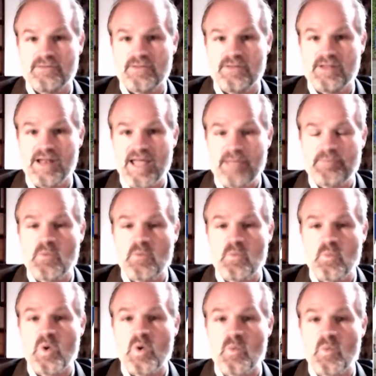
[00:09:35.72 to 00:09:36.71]
Labour
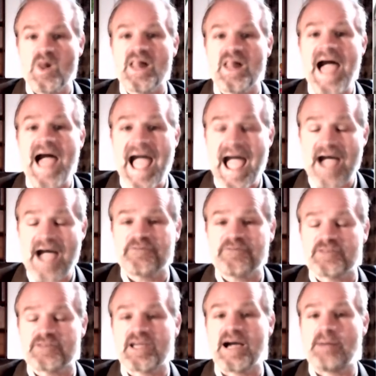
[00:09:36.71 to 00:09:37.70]
will
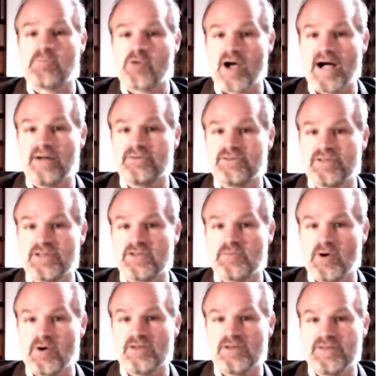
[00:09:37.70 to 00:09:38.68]
have to come round to this
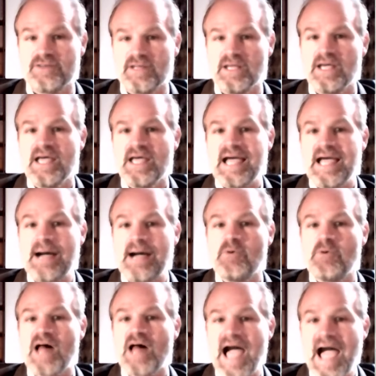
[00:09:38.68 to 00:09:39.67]
policy and
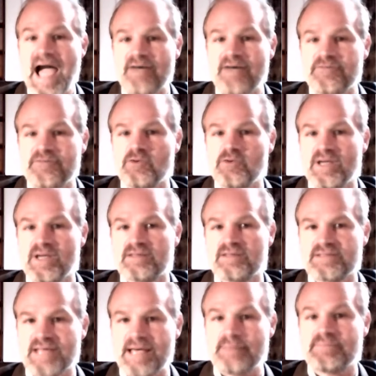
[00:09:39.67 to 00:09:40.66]
will have to
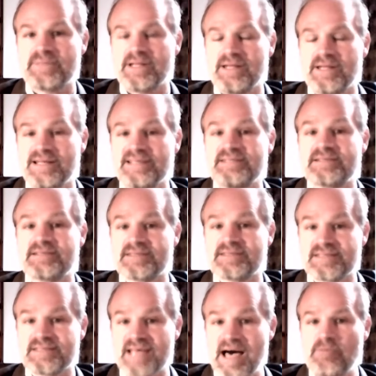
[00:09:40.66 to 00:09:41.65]
accept at
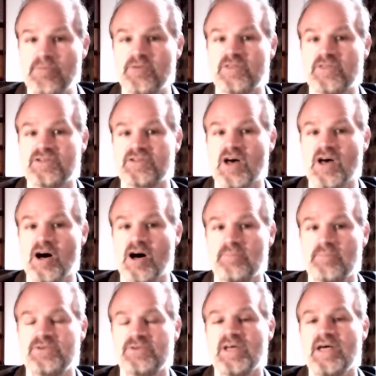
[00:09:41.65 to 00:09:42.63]
least some of the
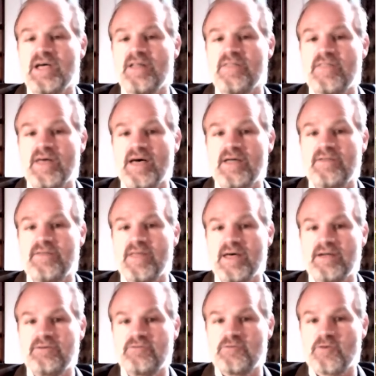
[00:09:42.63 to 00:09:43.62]
terms that
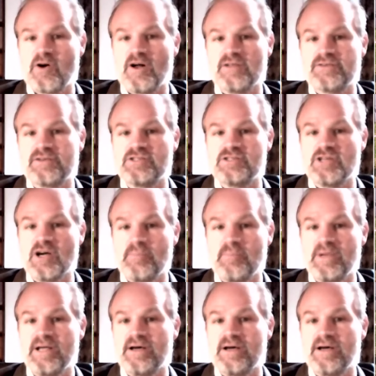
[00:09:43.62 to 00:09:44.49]
France and Germany